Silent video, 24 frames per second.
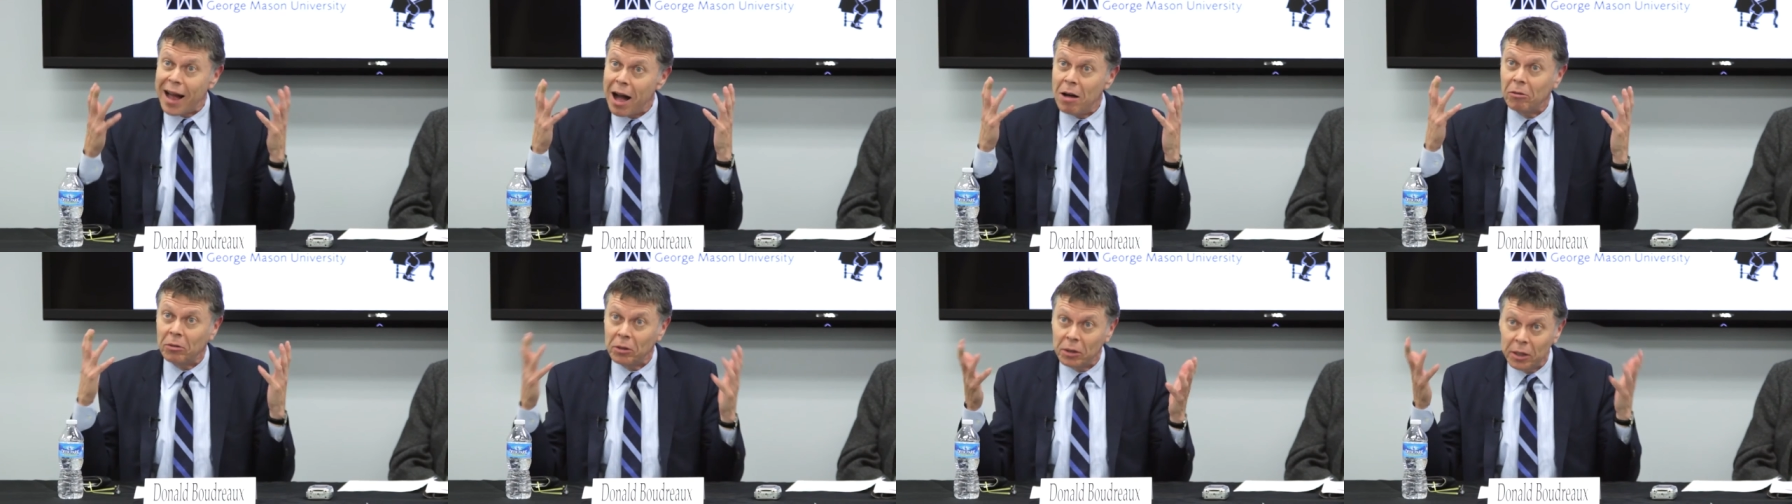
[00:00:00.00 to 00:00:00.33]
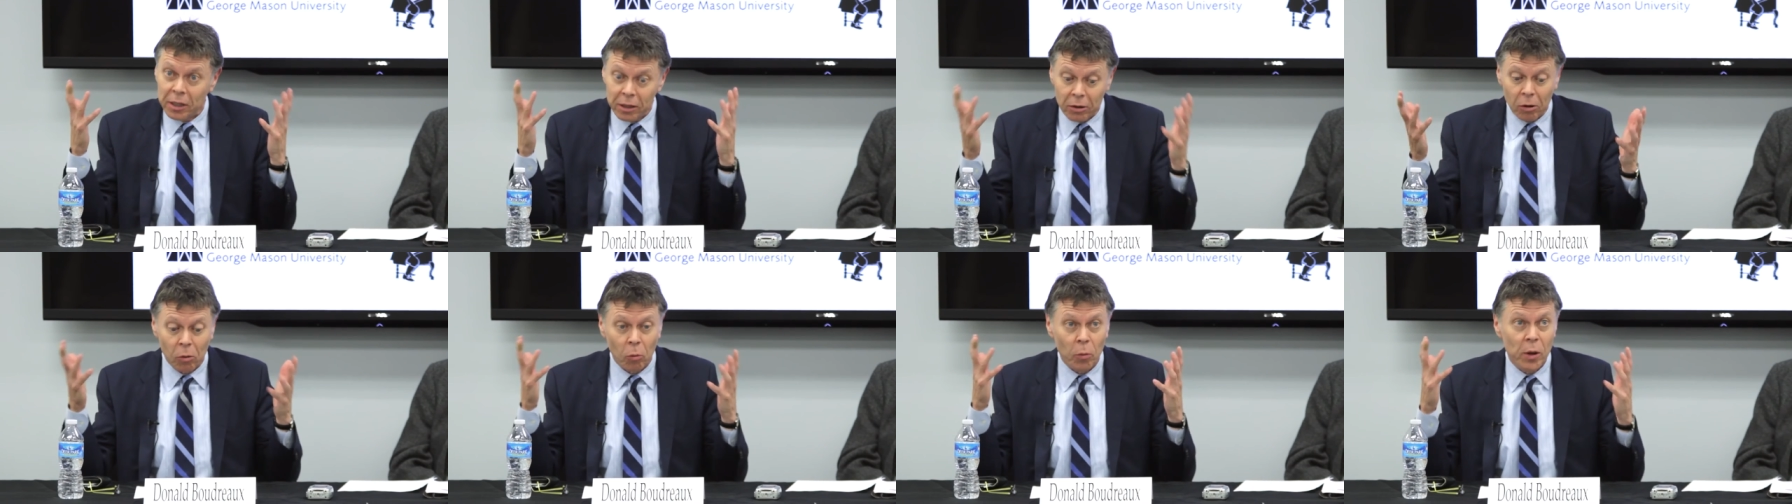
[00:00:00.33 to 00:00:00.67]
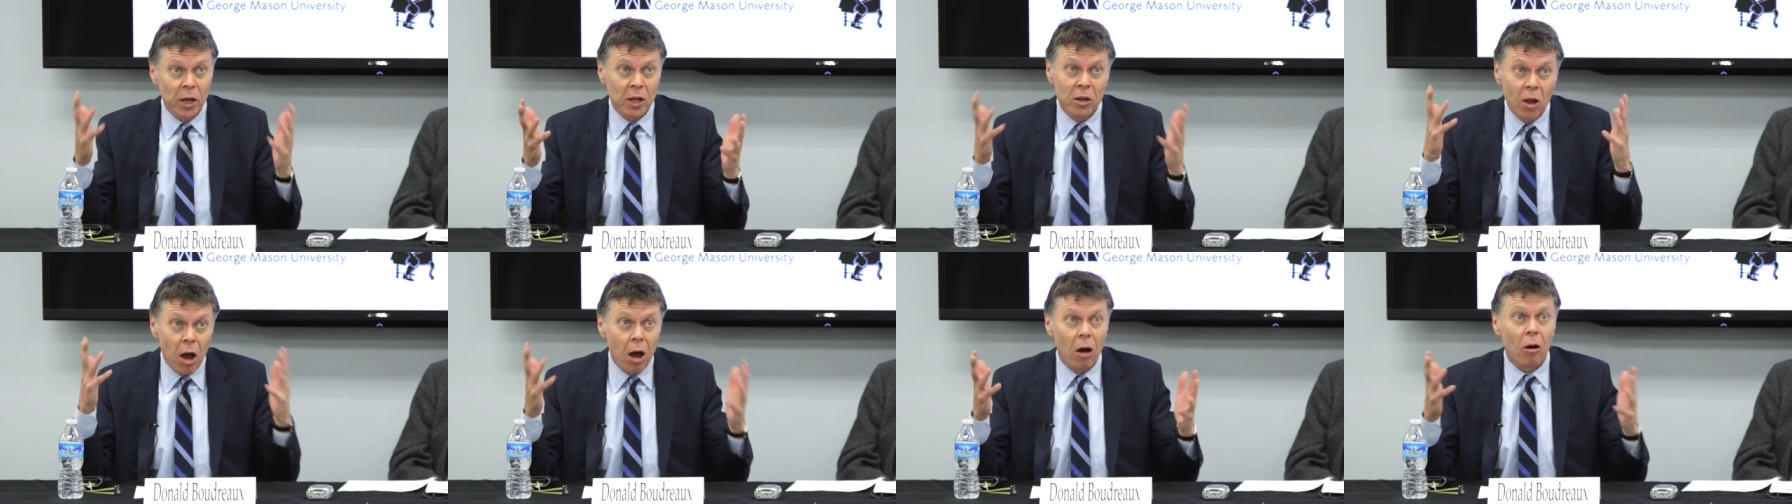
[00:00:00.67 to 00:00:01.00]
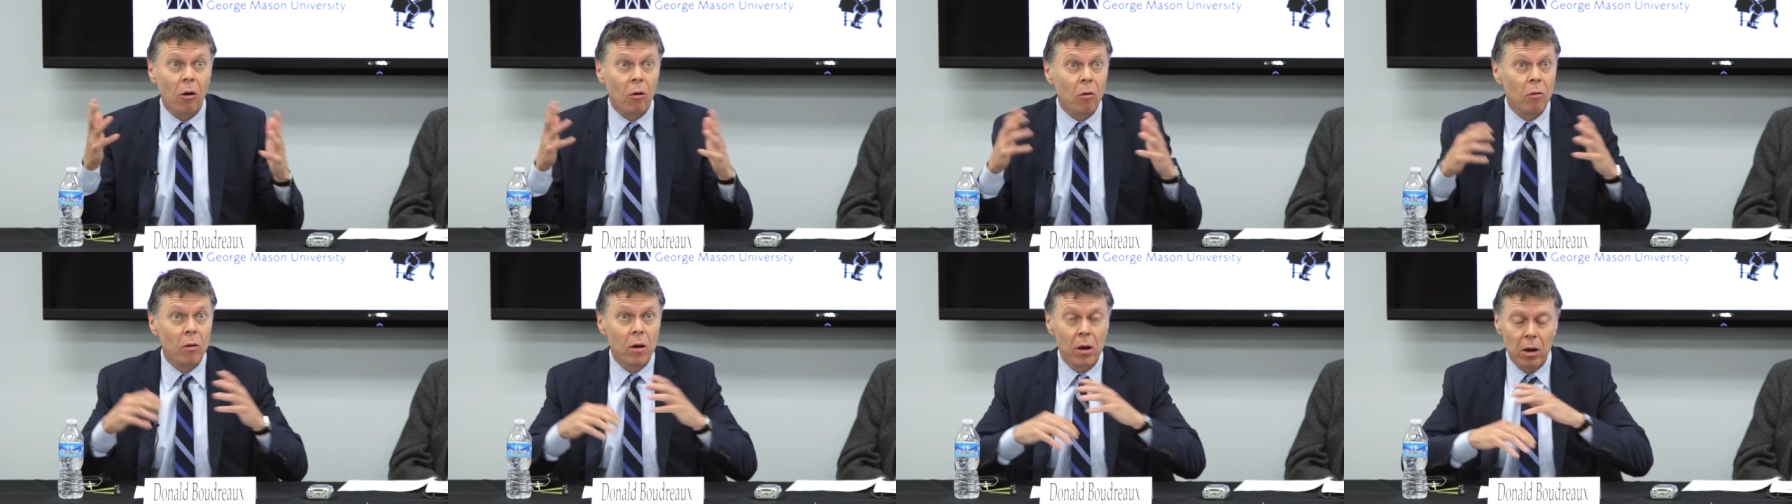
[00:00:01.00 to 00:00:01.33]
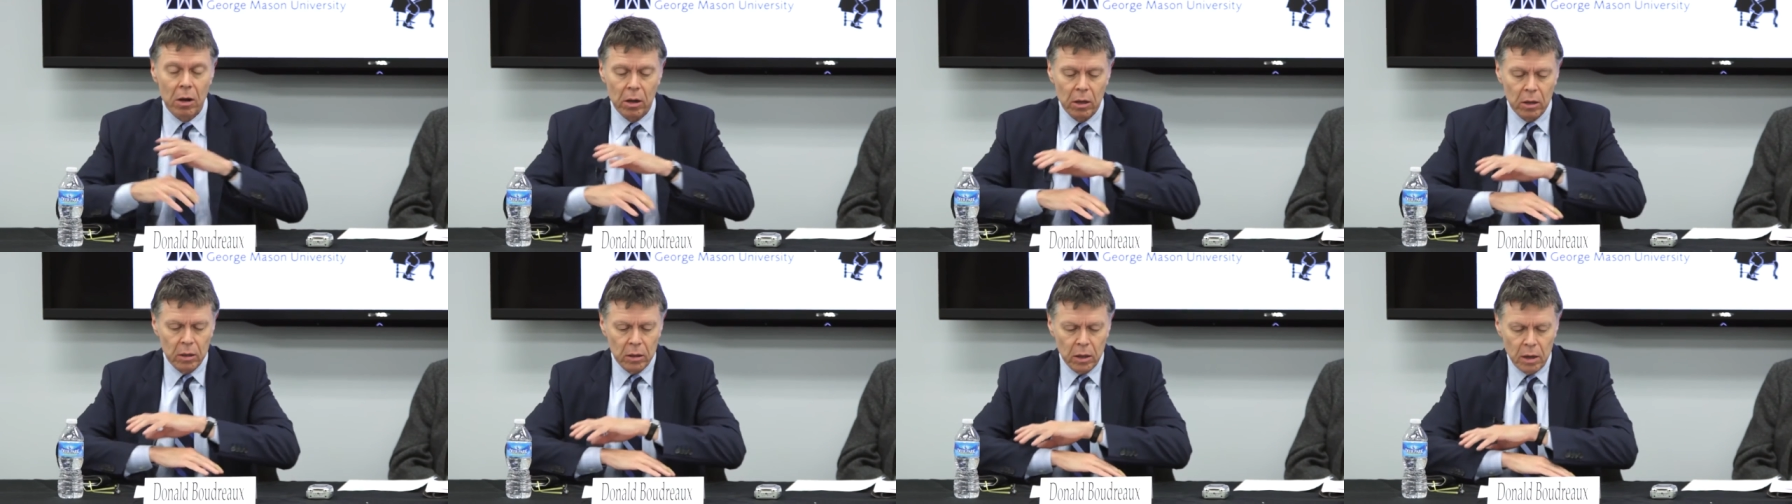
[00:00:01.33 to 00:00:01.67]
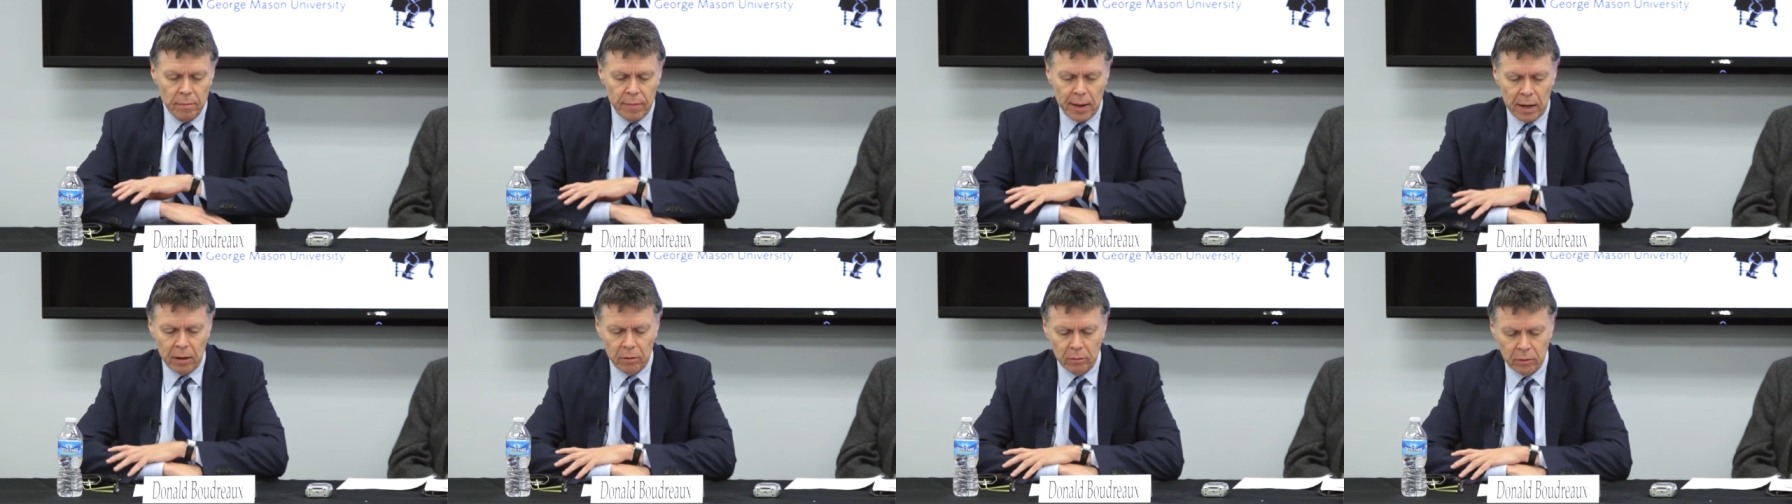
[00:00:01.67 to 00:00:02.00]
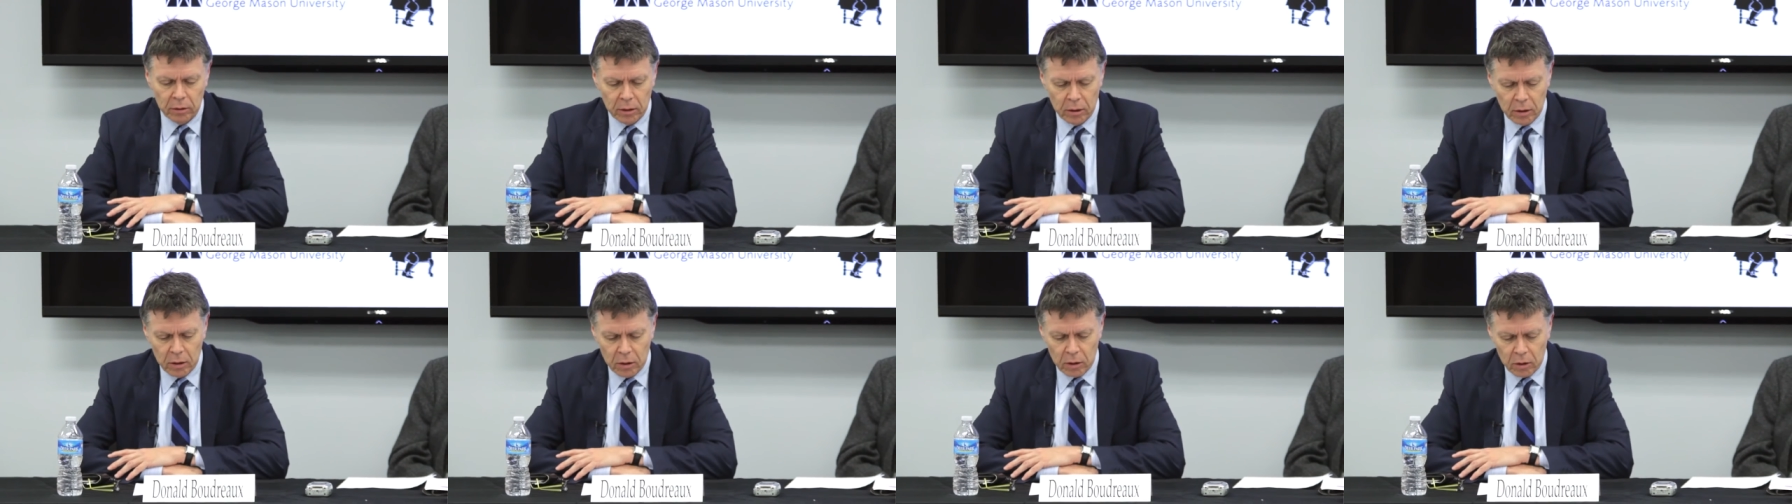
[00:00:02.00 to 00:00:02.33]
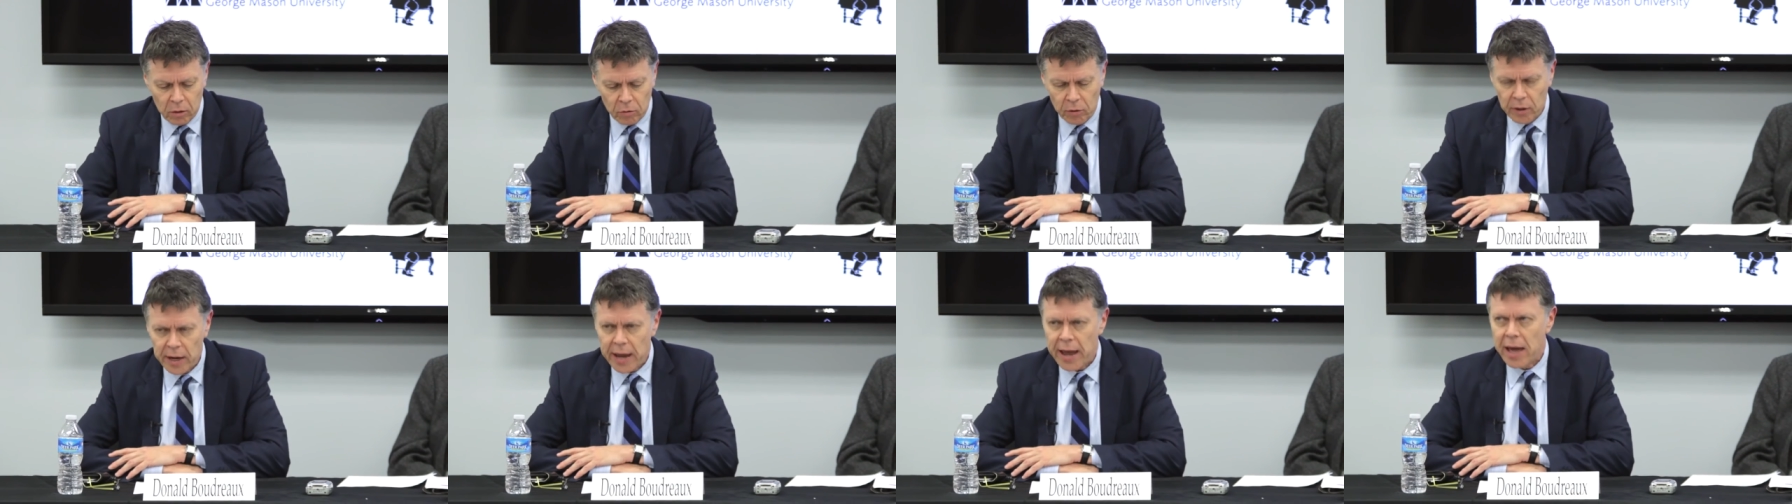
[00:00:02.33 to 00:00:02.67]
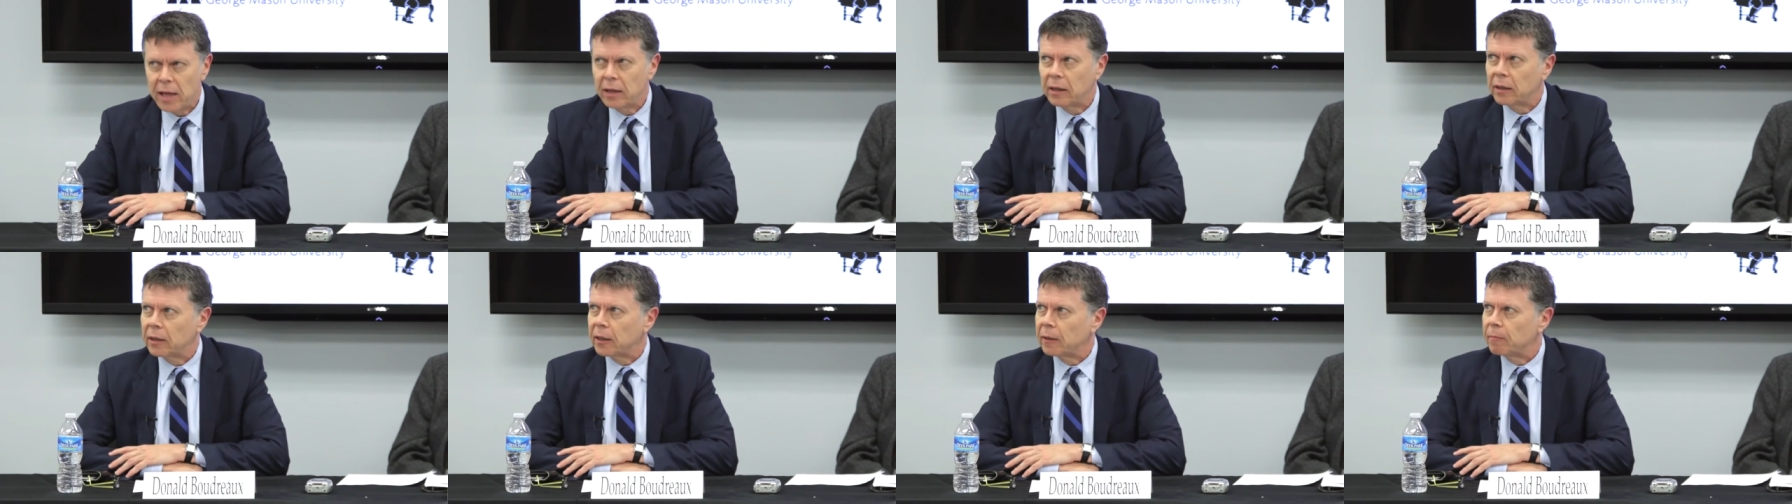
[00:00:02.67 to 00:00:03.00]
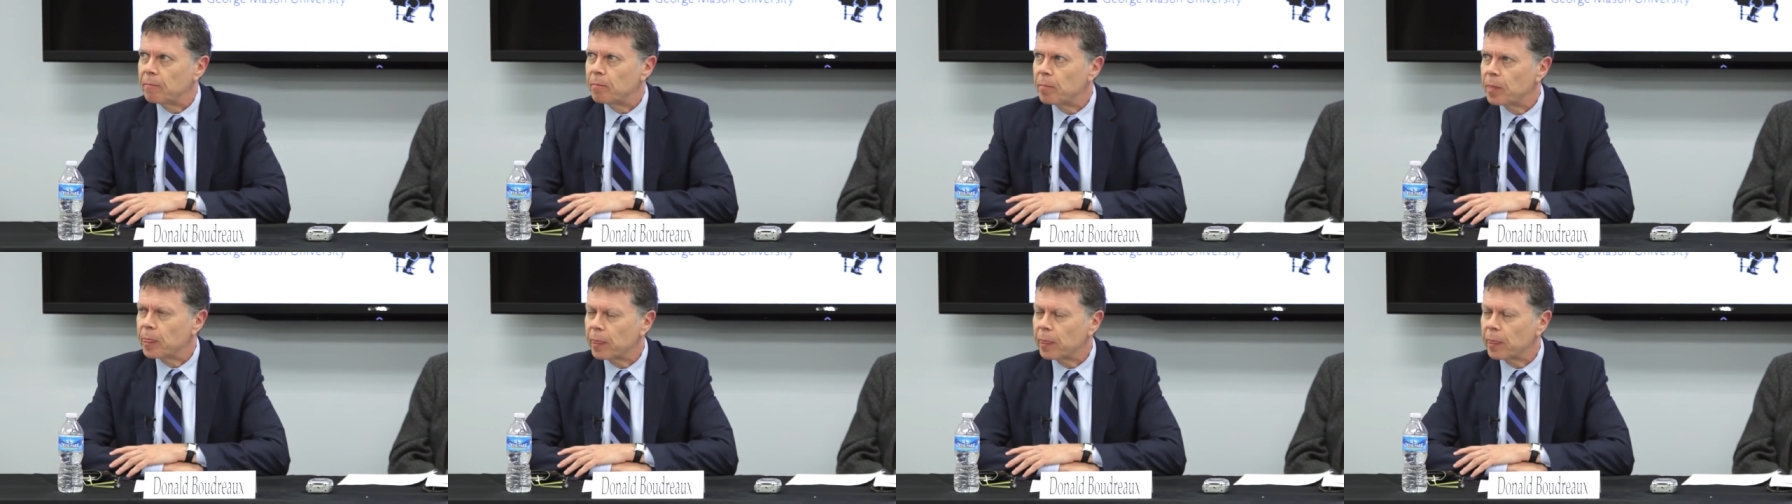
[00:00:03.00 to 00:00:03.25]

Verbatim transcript: how little we know about reality.